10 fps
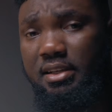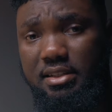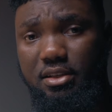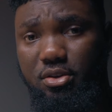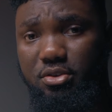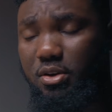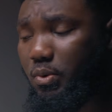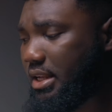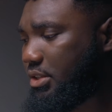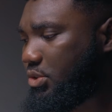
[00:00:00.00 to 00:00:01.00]
600
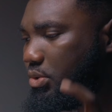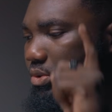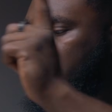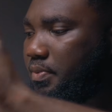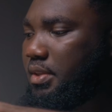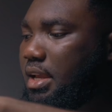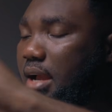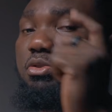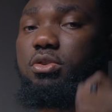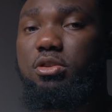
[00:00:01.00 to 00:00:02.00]
watts. So
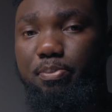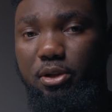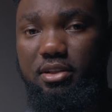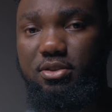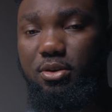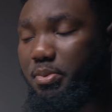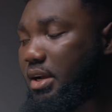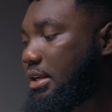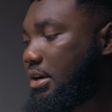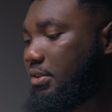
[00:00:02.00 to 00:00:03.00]
I'm just going to plug this up
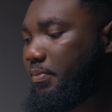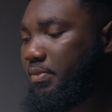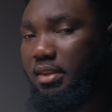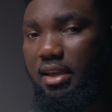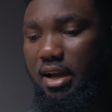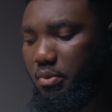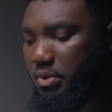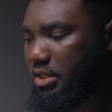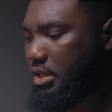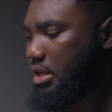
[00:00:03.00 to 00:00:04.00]
right now and we'll
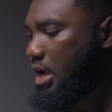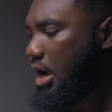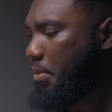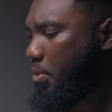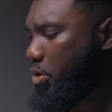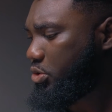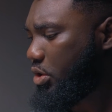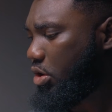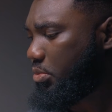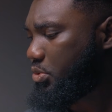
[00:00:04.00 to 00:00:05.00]
see. Also,
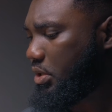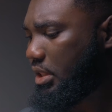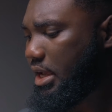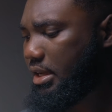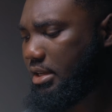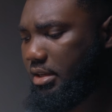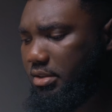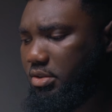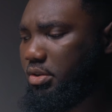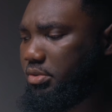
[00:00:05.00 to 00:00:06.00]
it comes with, like,
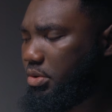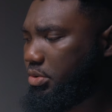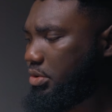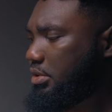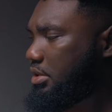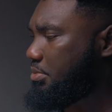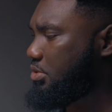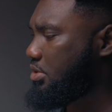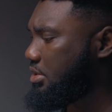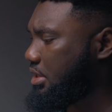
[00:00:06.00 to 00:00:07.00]
you know, hold on, let me
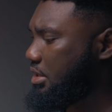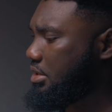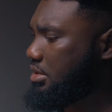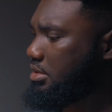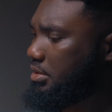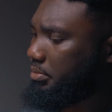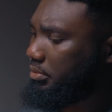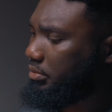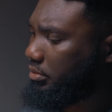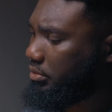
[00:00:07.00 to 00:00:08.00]
just take this
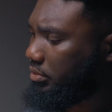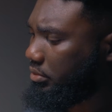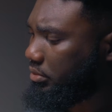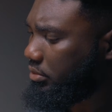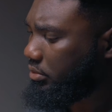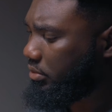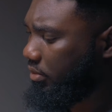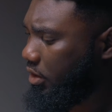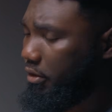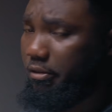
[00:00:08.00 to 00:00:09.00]

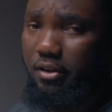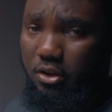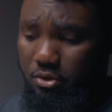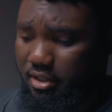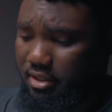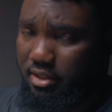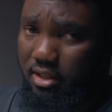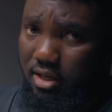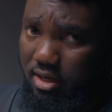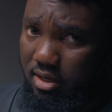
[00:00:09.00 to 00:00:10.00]
off. It uses
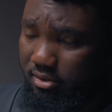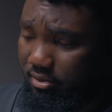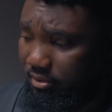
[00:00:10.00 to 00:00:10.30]
the